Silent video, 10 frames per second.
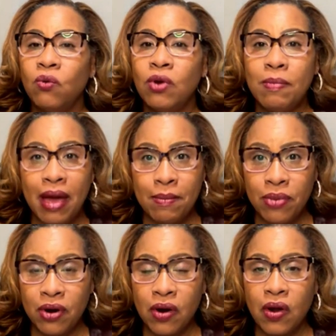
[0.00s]

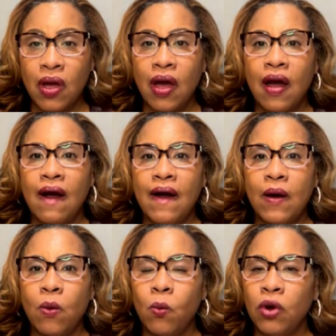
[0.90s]
Remember,
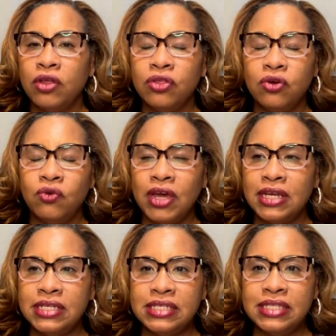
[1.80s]
one of the
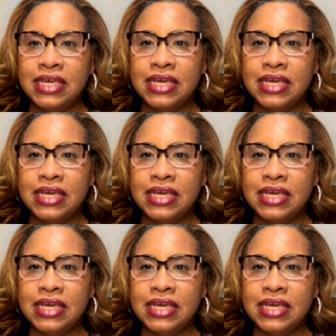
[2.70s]
greatest